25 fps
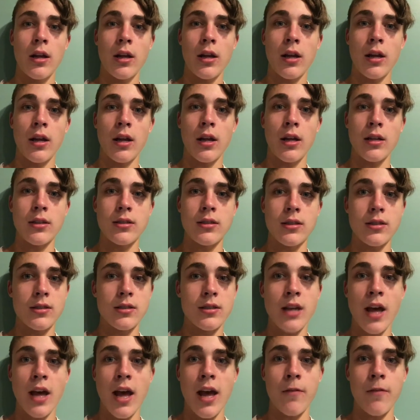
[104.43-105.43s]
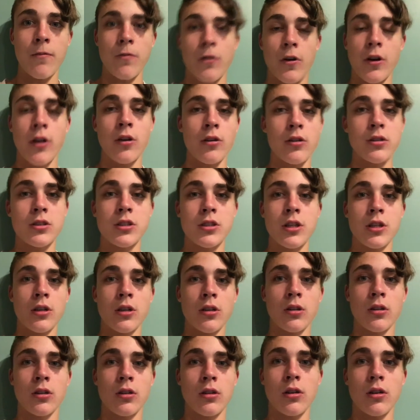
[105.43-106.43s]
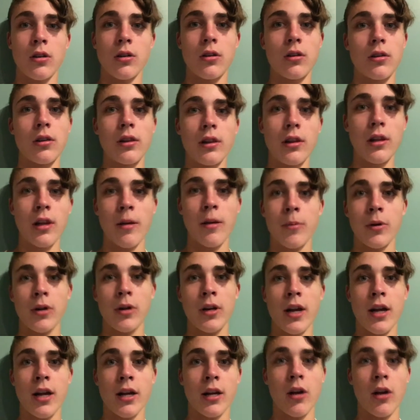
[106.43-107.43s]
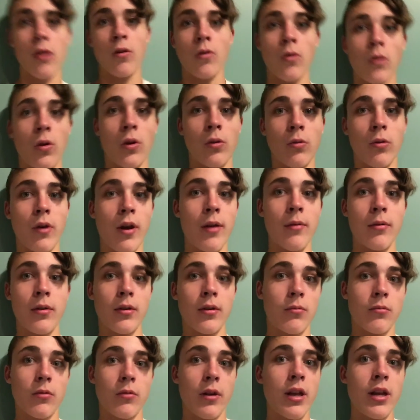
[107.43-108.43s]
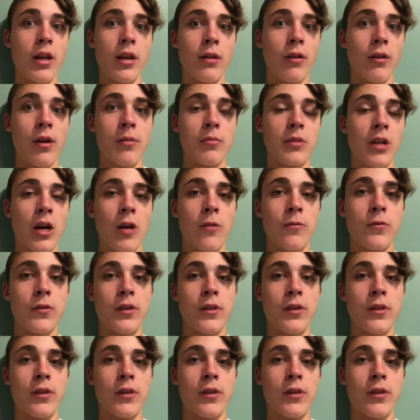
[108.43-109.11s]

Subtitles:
it's sad for you to see your leopard gecko or any reptile